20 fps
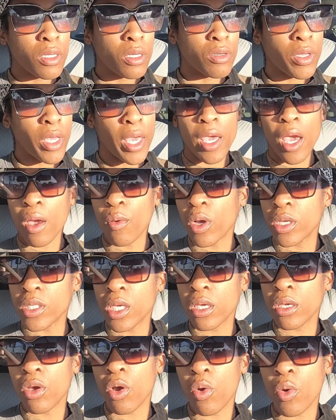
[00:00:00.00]
Okay, I
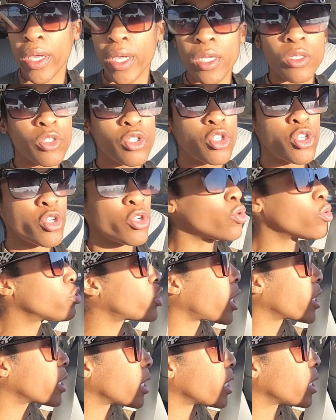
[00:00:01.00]
wasn't going to
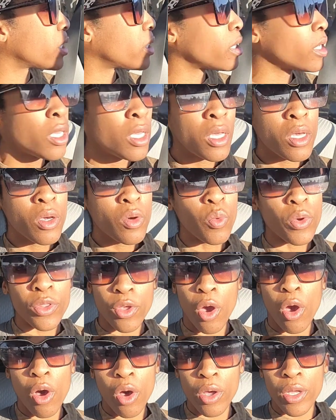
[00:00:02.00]
check in with
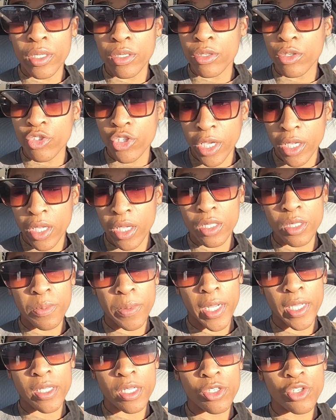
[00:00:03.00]
y'all until check-ins,
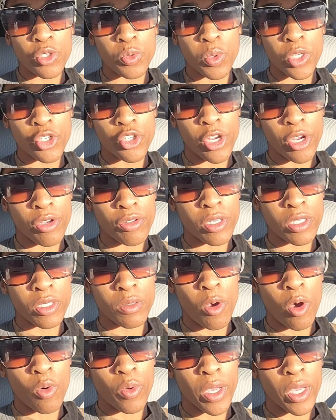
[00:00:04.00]
but I did just want to share this
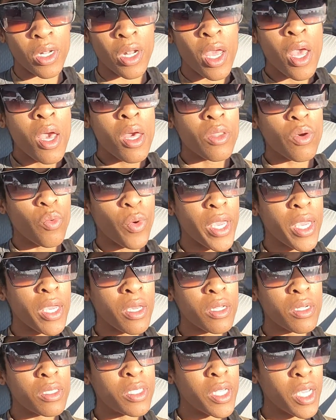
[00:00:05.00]
small win. The
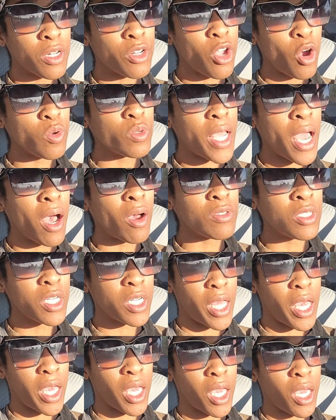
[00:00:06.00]
weight did go down
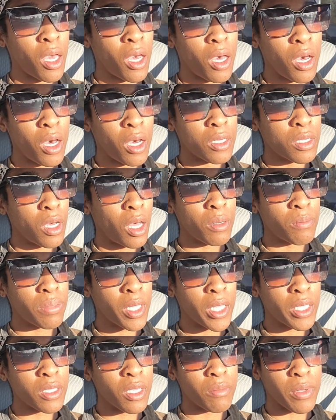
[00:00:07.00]
today. God
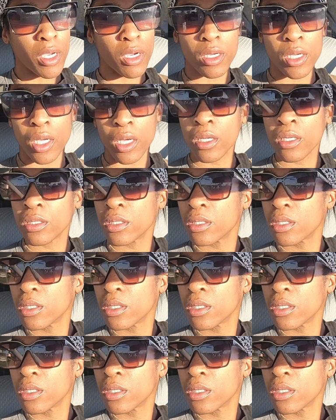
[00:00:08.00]
bless America.